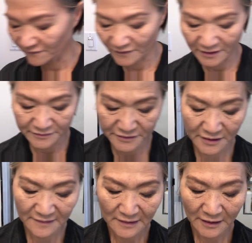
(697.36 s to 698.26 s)
friend
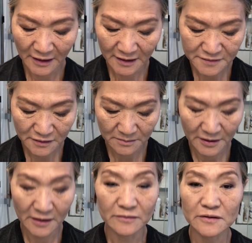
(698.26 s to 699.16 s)
asked
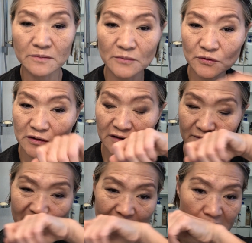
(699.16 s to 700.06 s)
about
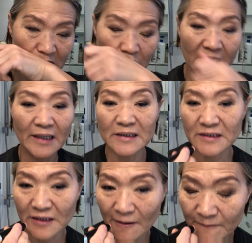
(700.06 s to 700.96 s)
motivation and.